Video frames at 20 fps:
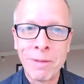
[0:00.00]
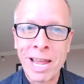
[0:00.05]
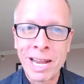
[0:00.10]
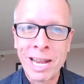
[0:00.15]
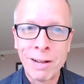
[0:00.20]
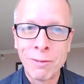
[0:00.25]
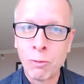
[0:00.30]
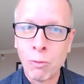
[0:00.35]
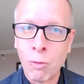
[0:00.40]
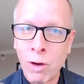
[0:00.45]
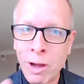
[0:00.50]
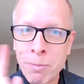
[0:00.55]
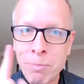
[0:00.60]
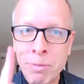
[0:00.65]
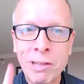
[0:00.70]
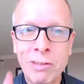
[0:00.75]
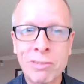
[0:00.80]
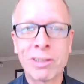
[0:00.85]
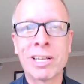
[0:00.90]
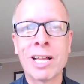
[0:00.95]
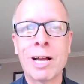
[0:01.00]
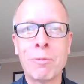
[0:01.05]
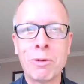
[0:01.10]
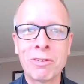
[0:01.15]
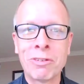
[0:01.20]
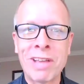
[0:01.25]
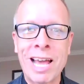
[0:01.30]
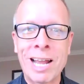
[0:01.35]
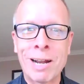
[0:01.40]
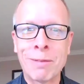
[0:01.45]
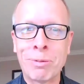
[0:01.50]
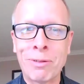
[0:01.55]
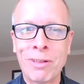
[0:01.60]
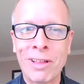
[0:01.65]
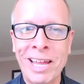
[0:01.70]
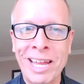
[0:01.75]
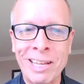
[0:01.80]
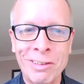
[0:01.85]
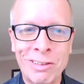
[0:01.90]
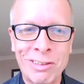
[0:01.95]
and if one piece of gum was out of
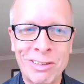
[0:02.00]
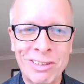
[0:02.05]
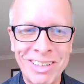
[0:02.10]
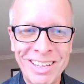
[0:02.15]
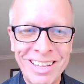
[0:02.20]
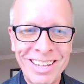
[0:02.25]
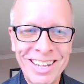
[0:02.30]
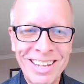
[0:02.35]
place,